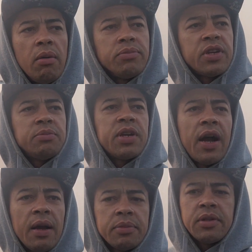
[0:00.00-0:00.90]

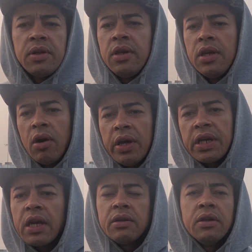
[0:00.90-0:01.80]
sometimes, it
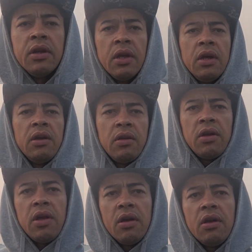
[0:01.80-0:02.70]
can
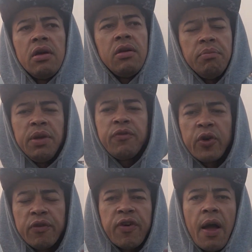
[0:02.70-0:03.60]
uh, be
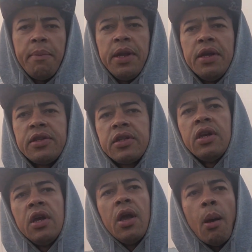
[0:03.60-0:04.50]
45 minutes.
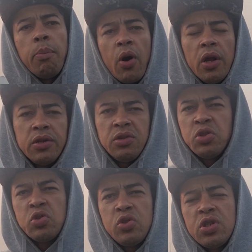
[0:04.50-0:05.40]
But
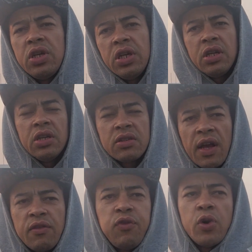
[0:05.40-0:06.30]
usually it's
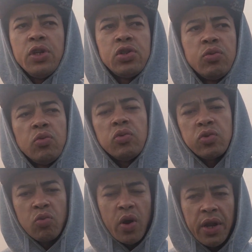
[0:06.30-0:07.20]
like 40 to
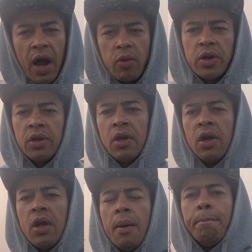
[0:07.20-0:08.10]
1 hour.
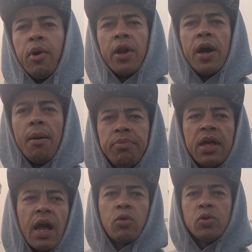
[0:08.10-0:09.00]
But then
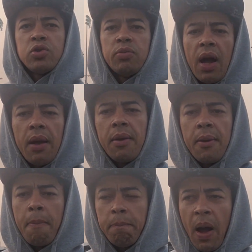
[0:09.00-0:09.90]
I go to my
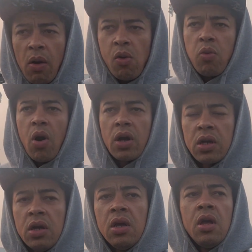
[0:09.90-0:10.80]
power walk.
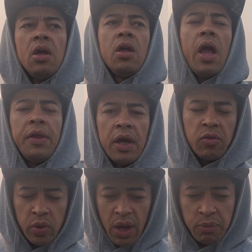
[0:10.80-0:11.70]
And then
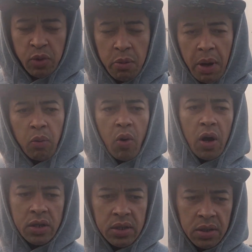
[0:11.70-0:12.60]
when I'm doing my walk,